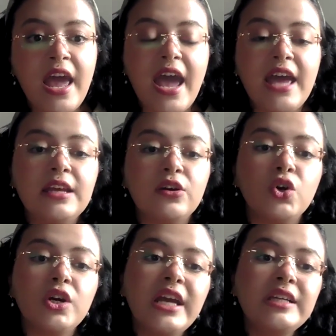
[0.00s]
And it
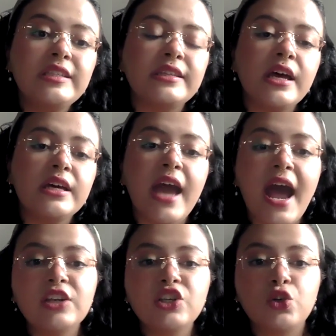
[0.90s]
creates a
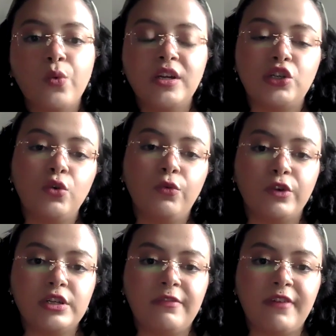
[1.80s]
catch-22
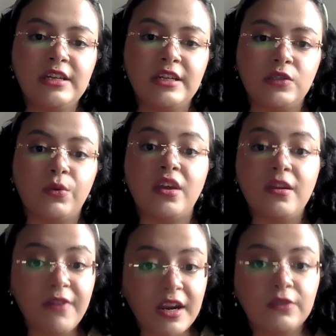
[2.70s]
for defendants with
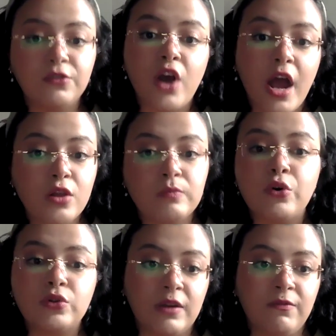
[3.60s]
ineffective trial and
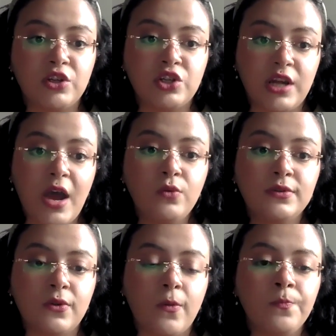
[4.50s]
post-conviction
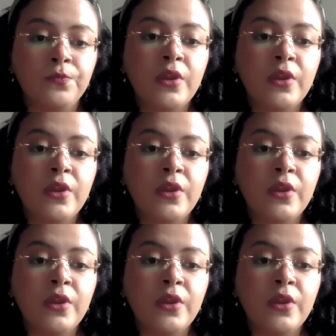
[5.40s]
counsel.